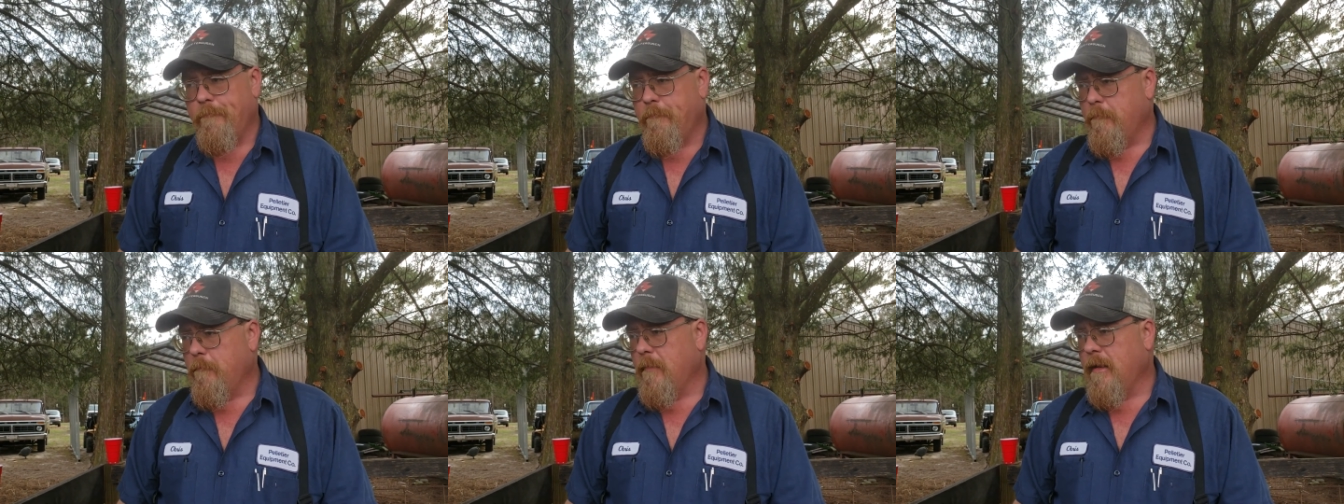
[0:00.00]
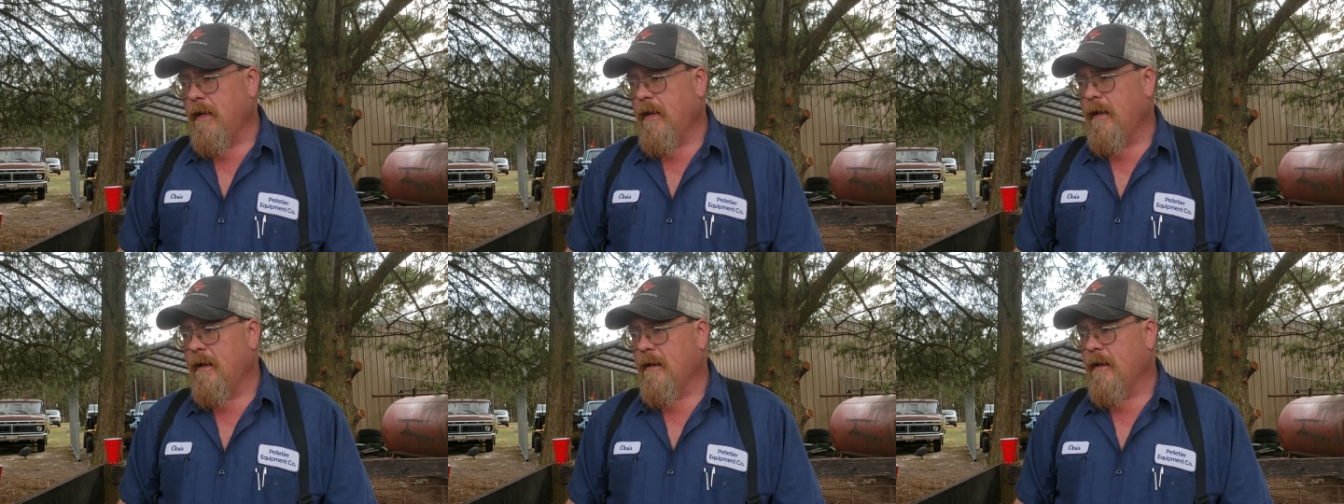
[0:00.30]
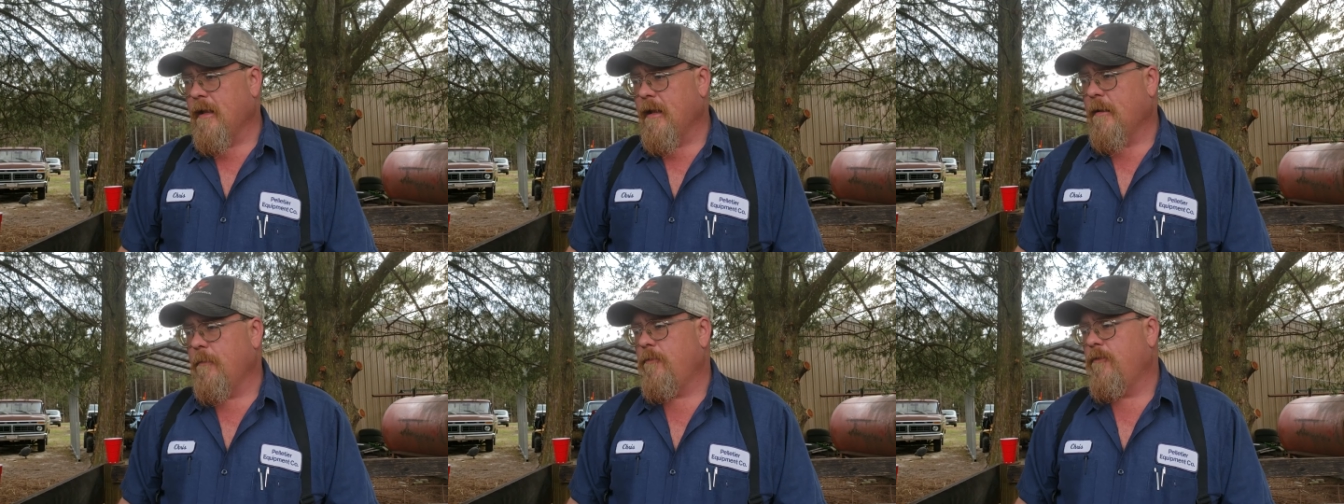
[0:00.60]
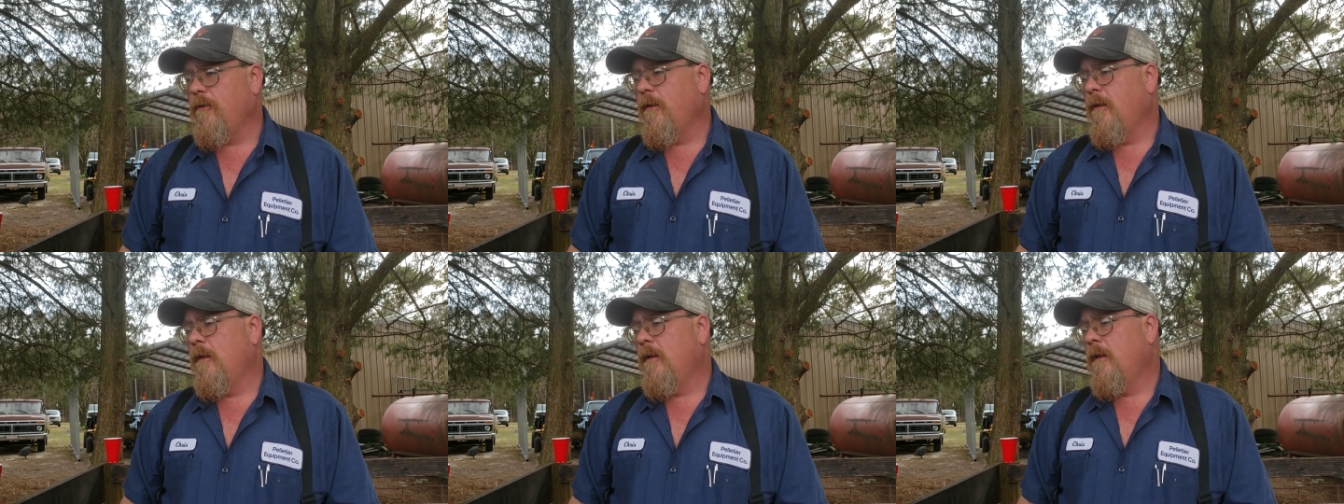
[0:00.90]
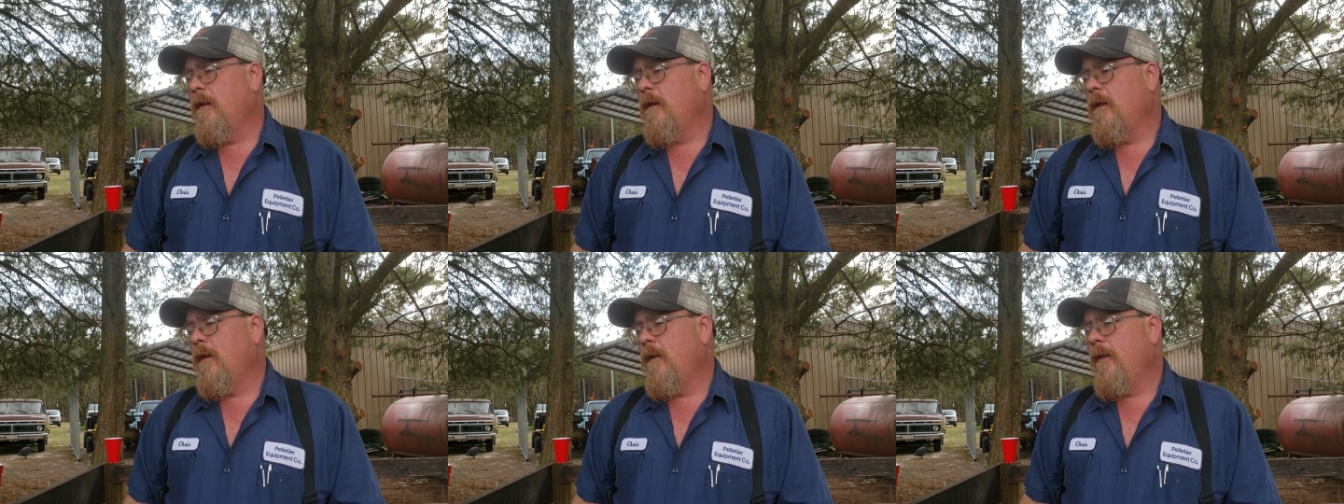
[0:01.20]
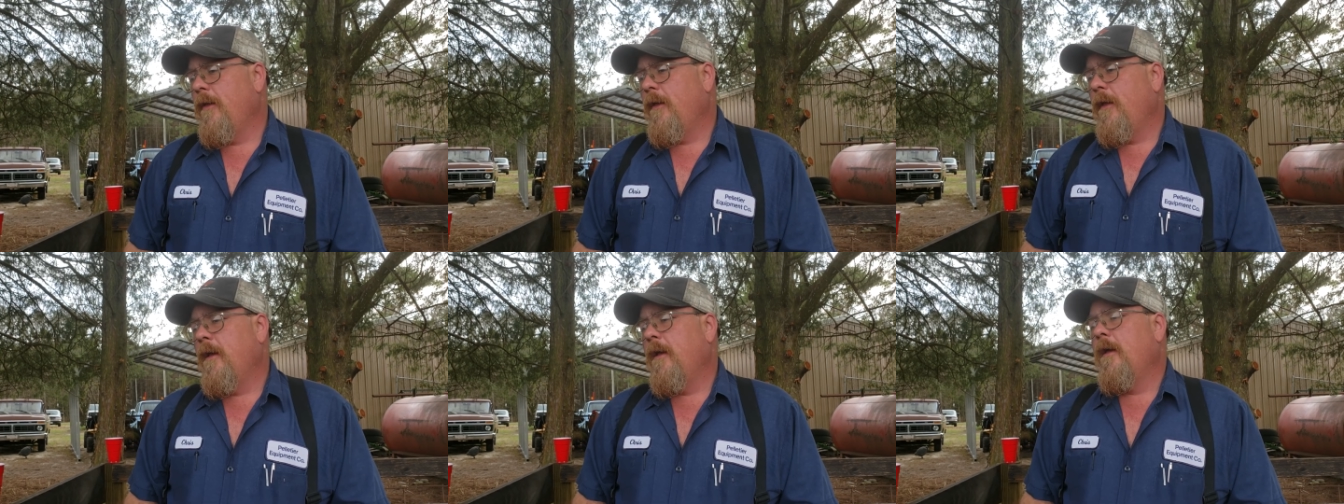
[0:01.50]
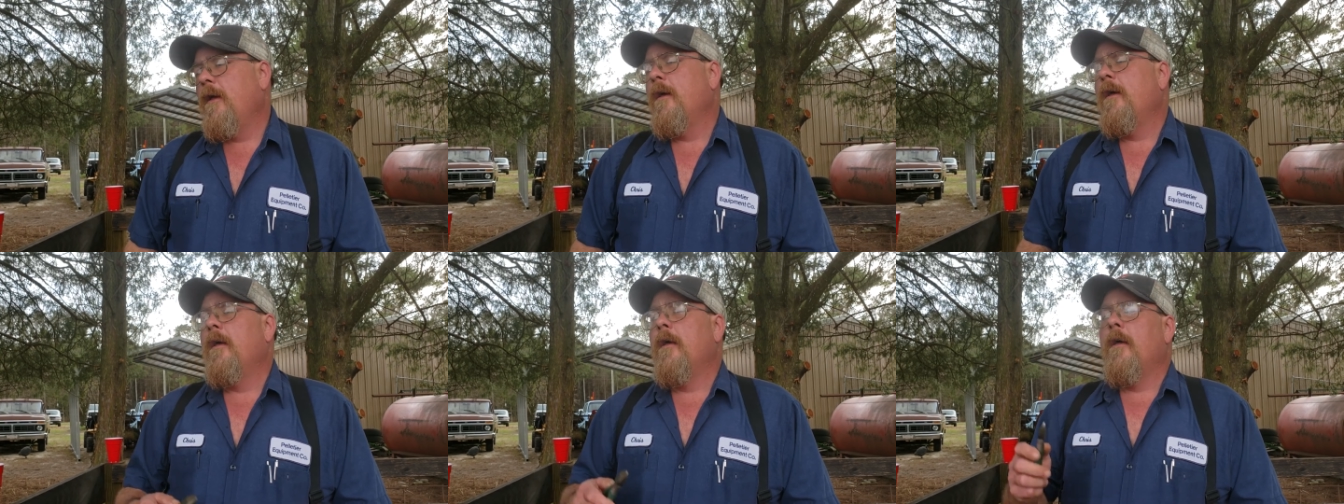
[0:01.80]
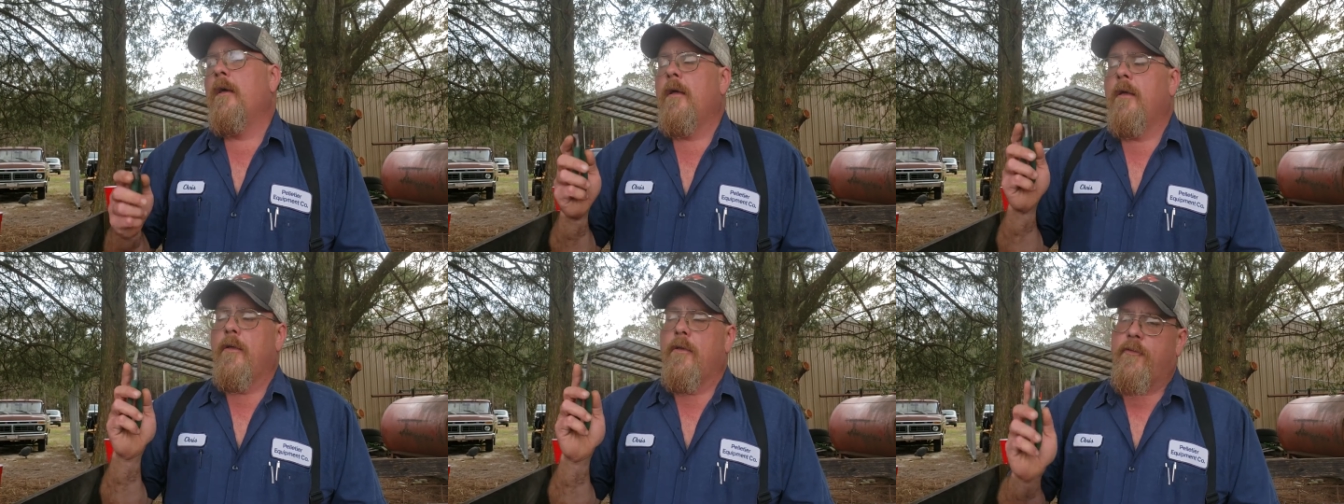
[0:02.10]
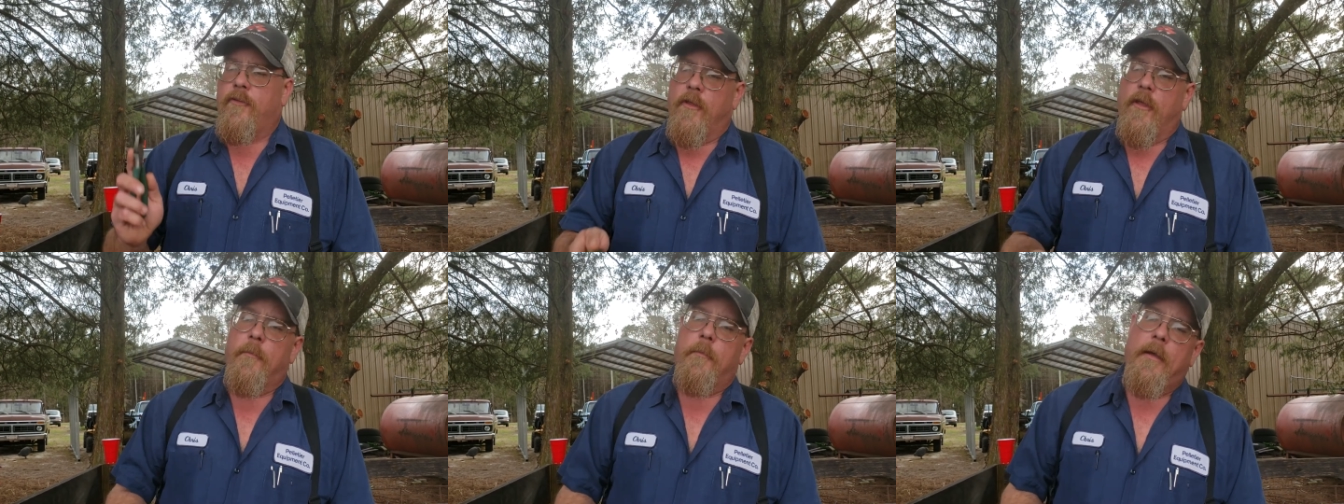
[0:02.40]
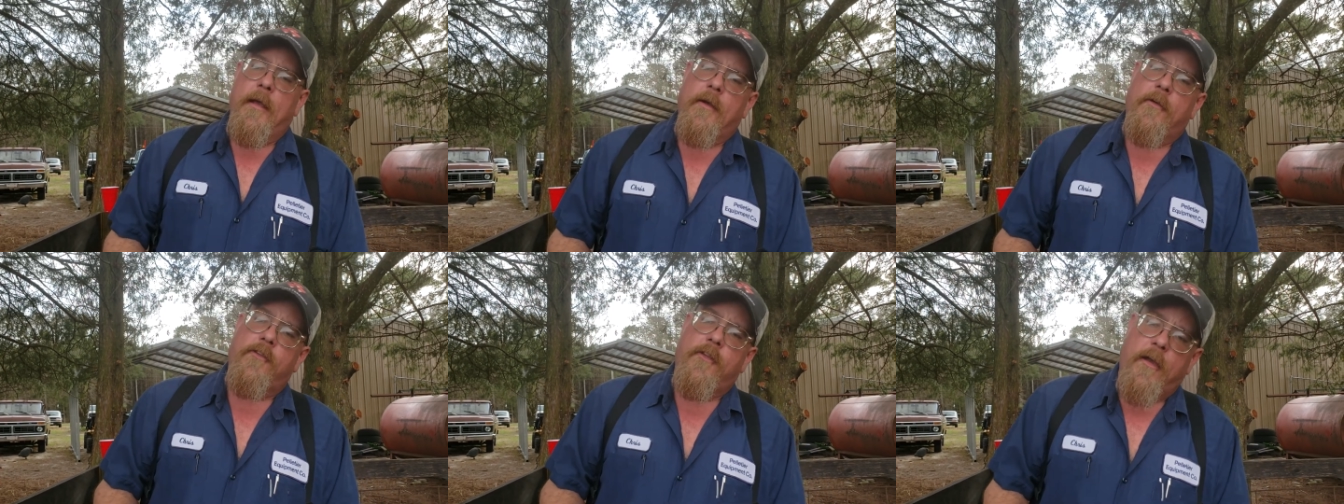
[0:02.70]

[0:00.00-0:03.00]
many times. Something else